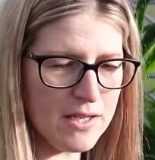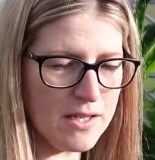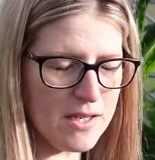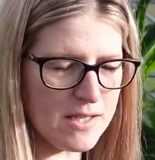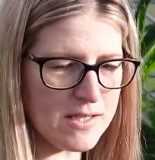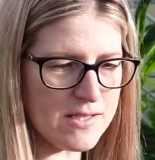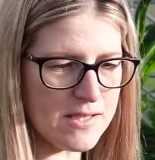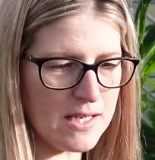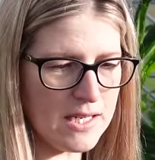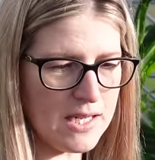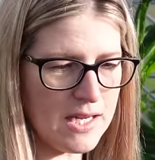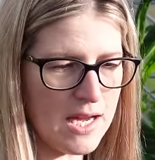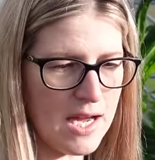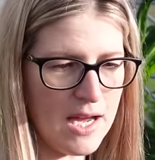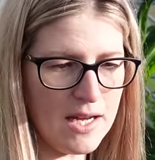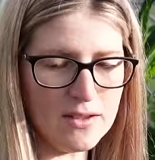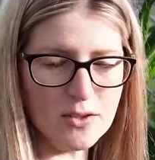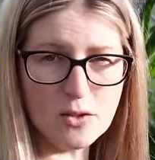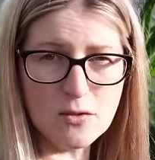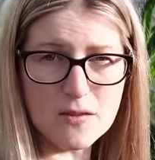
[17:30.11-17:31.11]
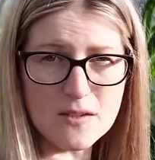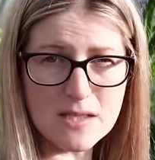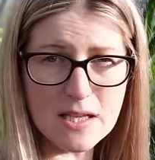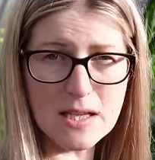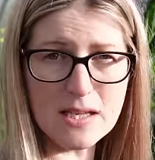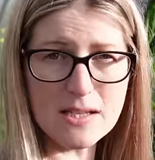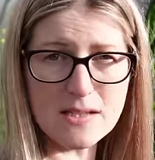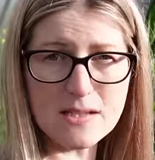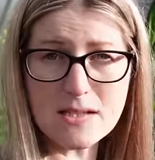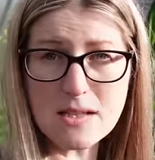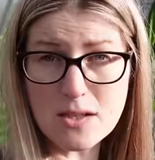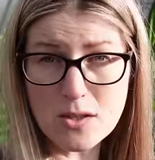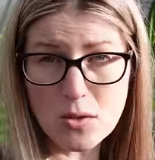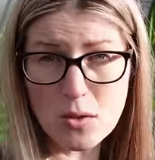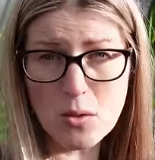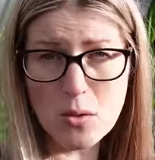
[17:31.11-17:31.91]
nicely and obviously as I said